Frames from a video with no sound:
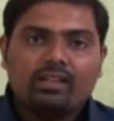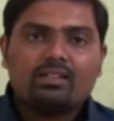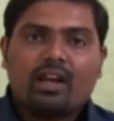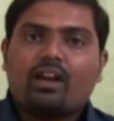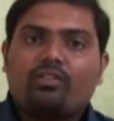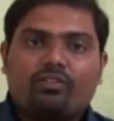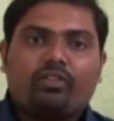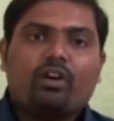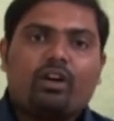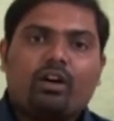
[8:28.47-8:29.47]
this kind
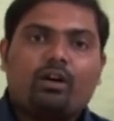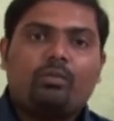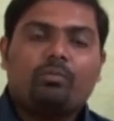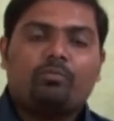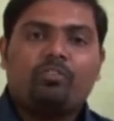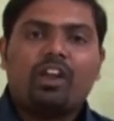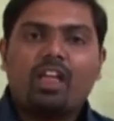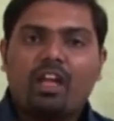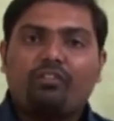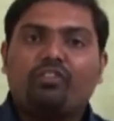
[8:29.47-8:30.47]
of
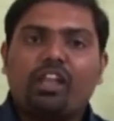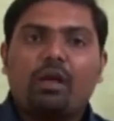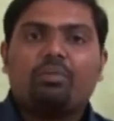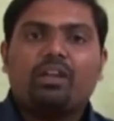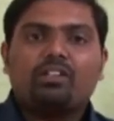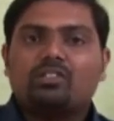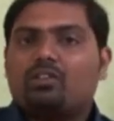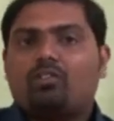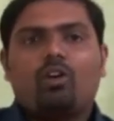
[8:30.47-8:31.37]
very hefty application server.